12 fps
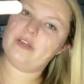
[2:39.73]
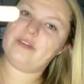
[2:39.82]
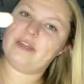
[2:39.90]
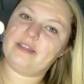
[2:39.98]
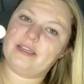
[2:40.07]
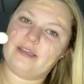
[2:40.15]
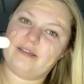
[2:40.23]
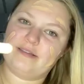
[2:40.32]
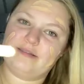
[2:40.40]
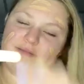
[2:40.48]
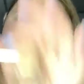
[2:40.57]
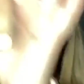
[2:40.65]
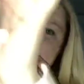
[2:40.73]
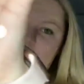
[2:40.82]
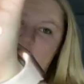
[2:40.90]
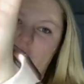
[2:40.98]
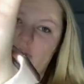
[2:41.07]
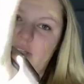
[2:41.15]
that it like, I don't know if
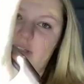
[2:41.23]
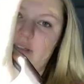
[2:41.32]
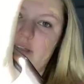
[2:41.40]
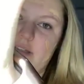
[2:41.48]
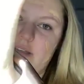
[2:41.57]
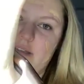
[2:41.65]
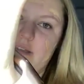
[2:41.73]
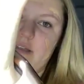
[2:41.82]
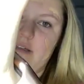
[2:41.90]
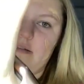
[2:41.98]
you guys can see this, like,